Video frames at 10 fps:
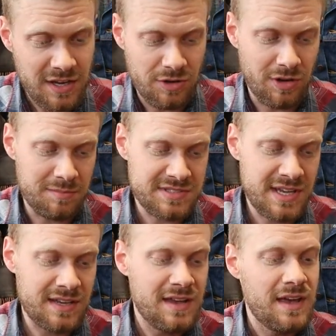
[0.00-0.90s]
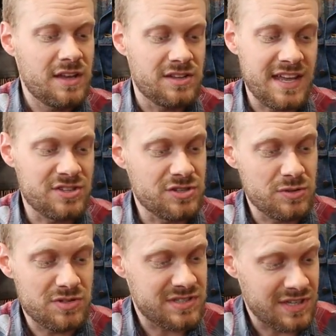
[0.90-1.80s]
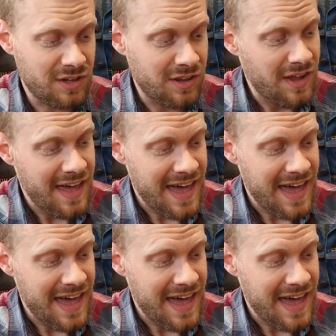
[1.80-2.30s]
You know what I'm saying? They do still